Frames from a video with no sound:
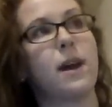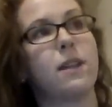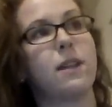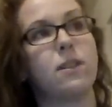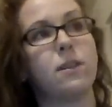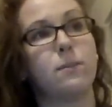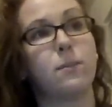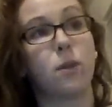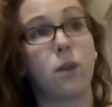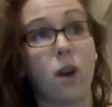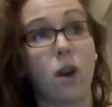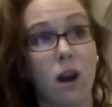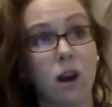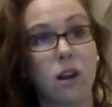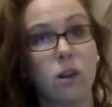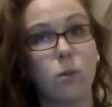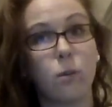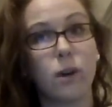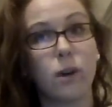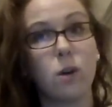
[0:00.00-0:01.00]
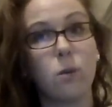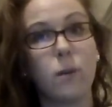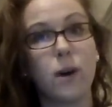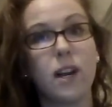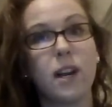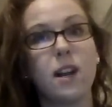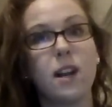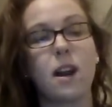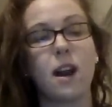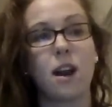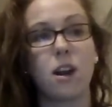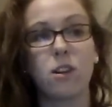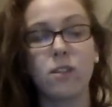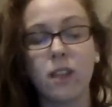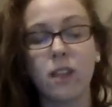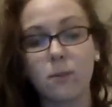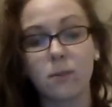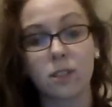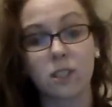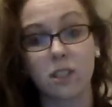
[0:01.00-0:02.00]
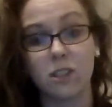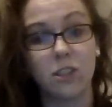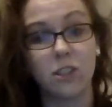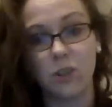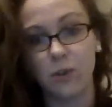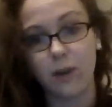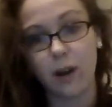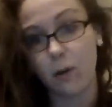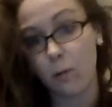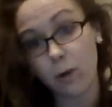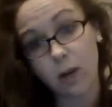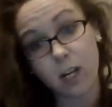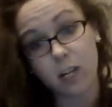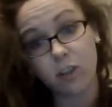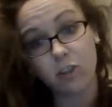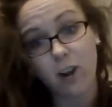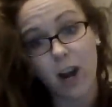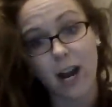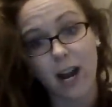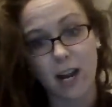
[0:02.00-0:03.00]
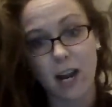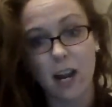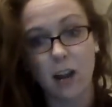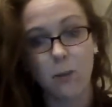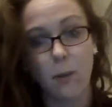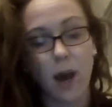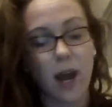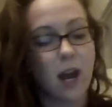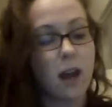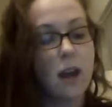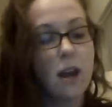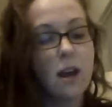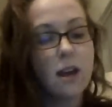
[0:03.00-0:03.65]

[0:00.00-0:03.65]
the Moroccan oil one, and I heard that was good too, and I wanted to try it anyway.